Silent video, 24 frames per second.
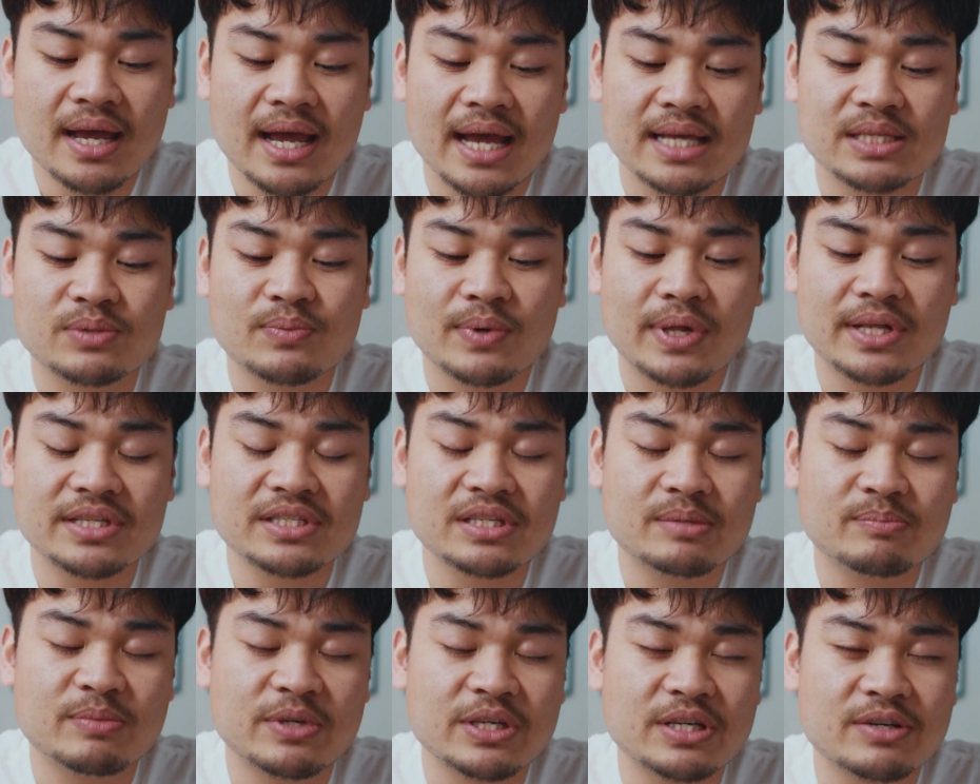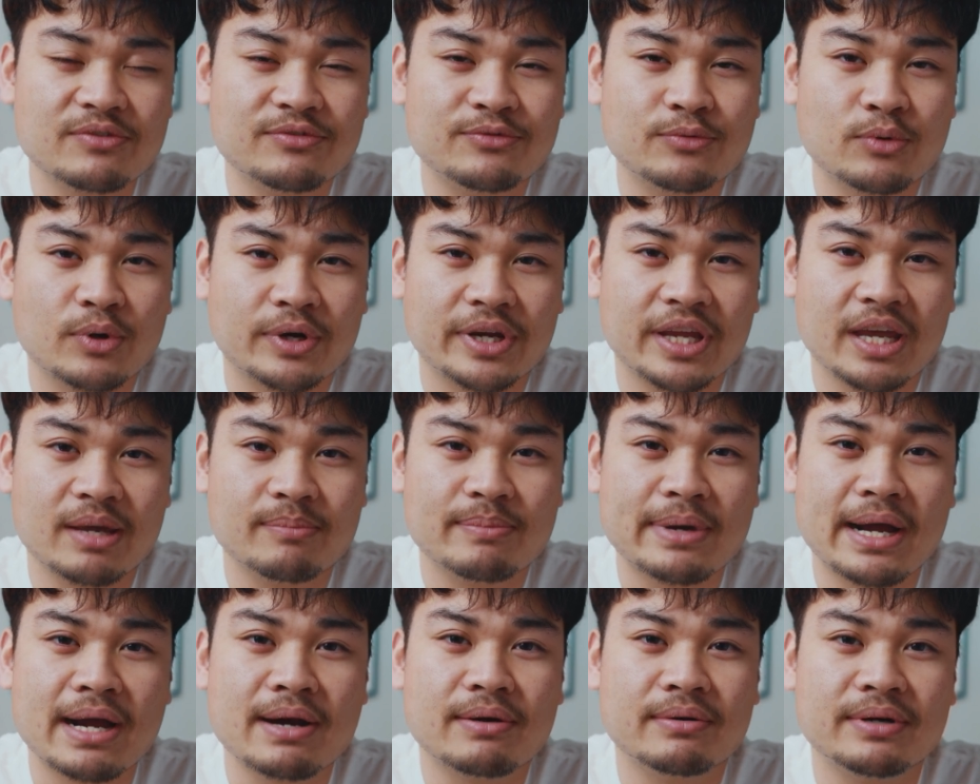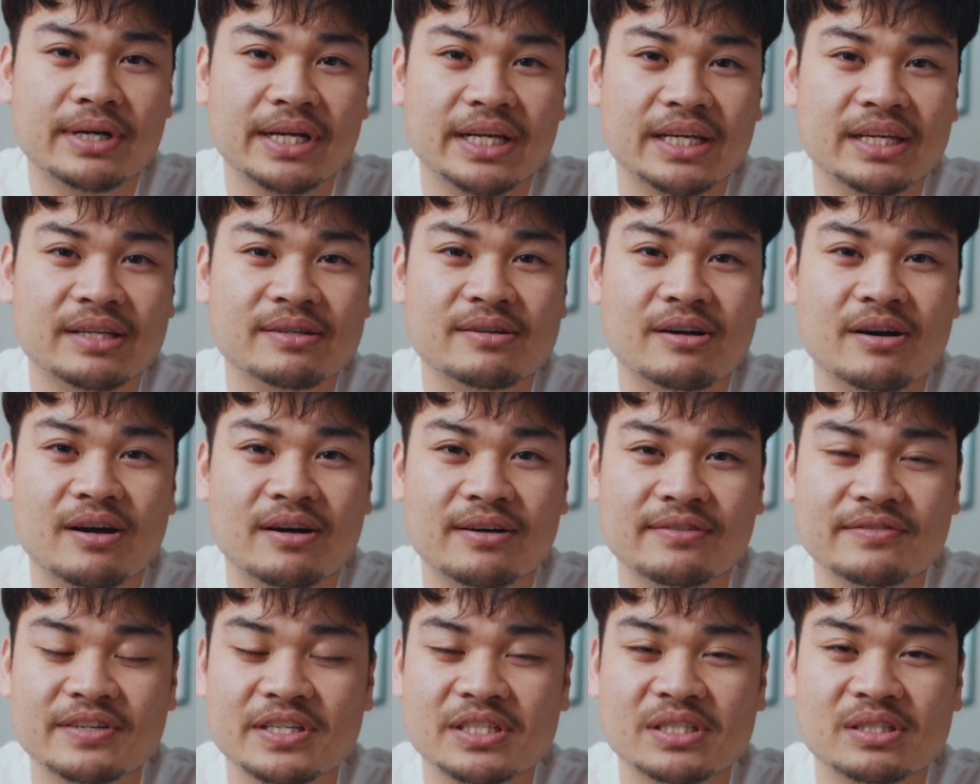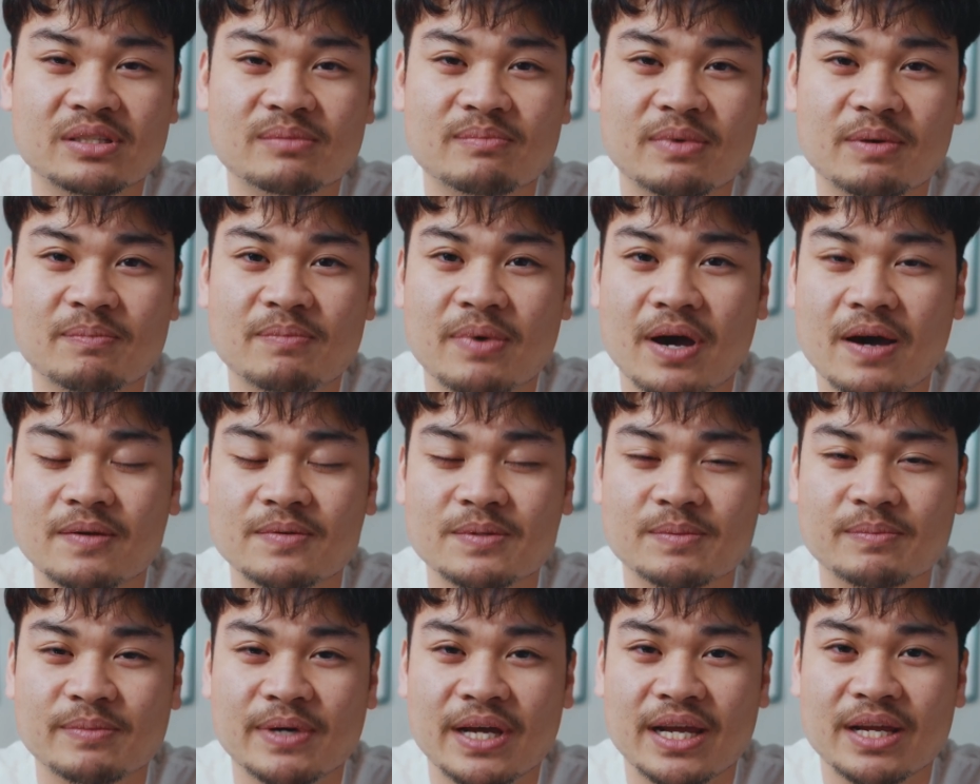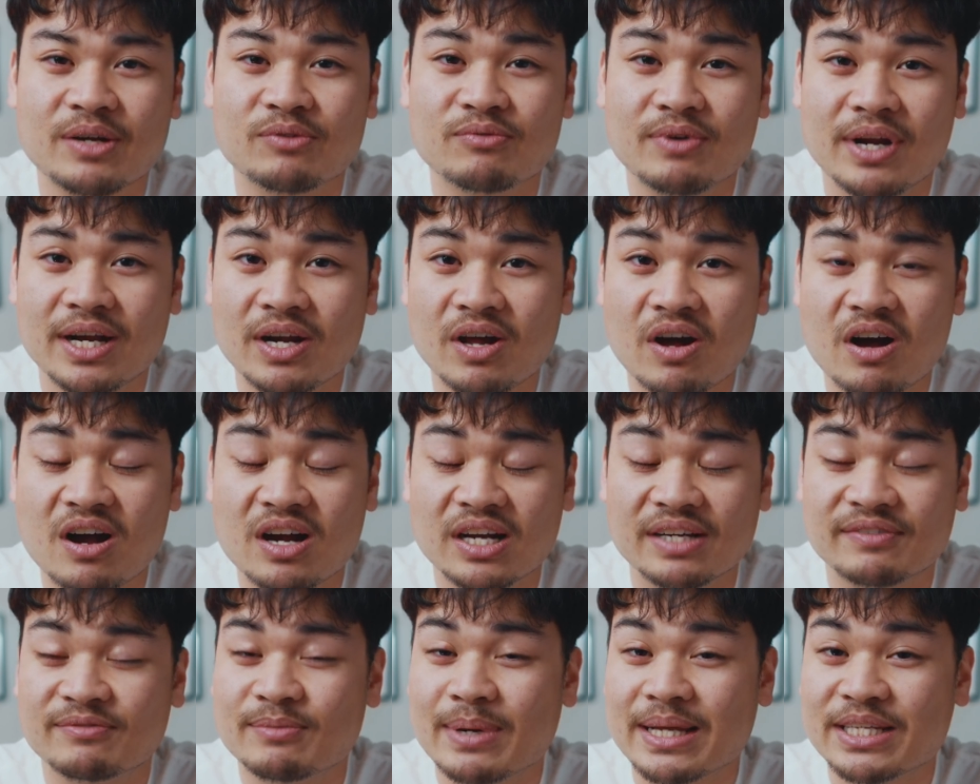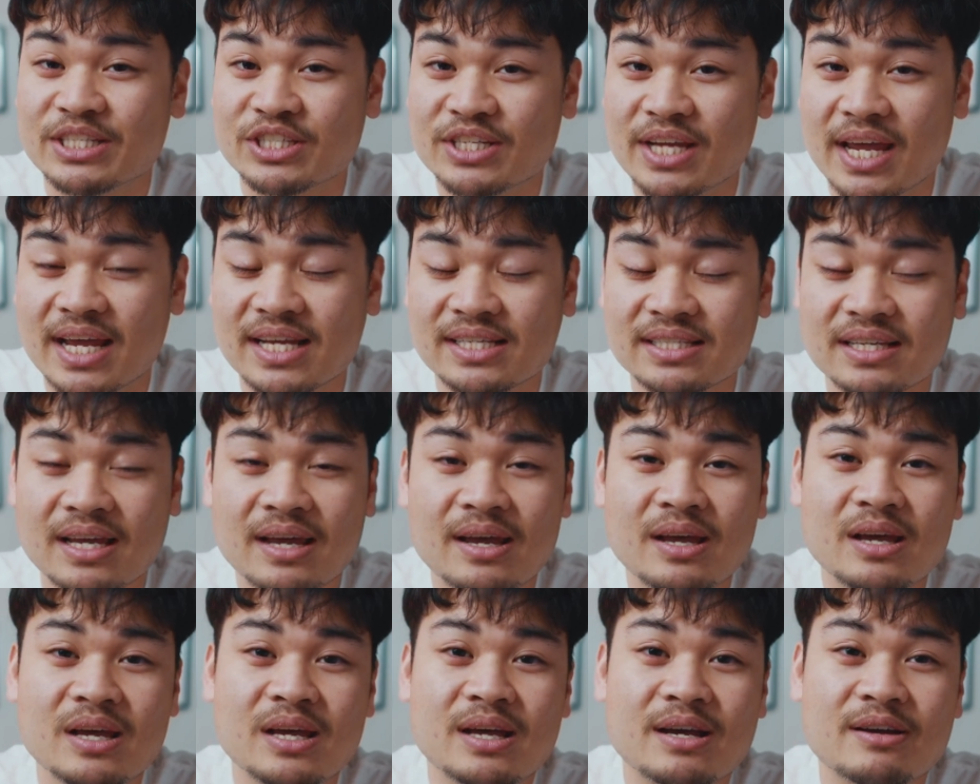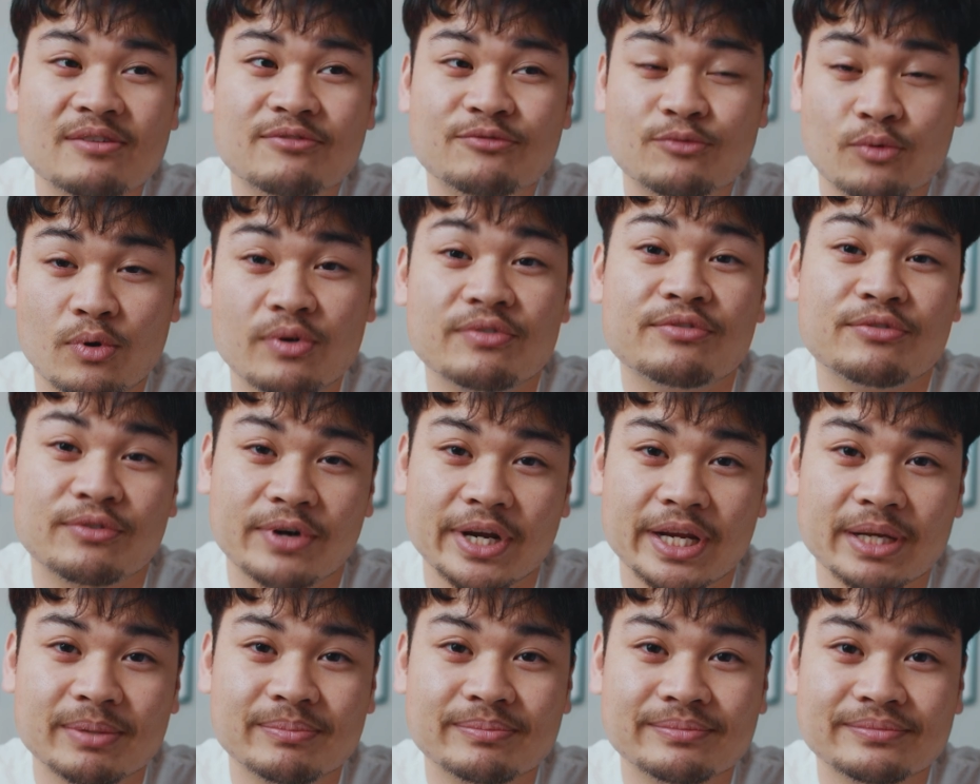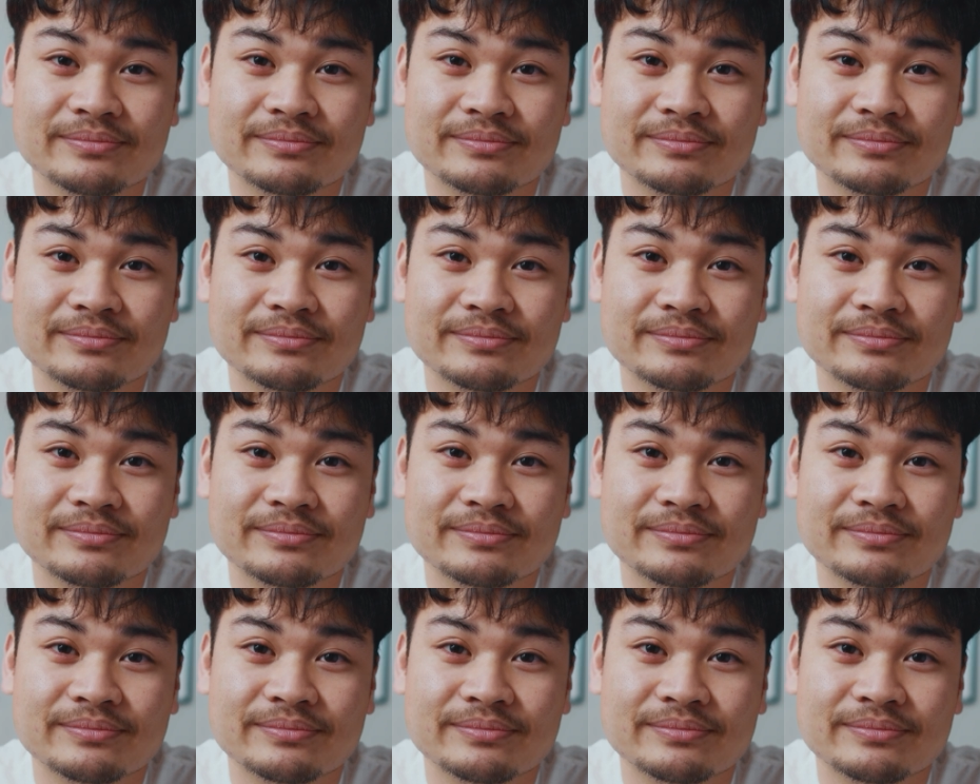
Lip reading: As well as it being a 4k power, it can obviously be popped by Red Hawk by Shanks for free.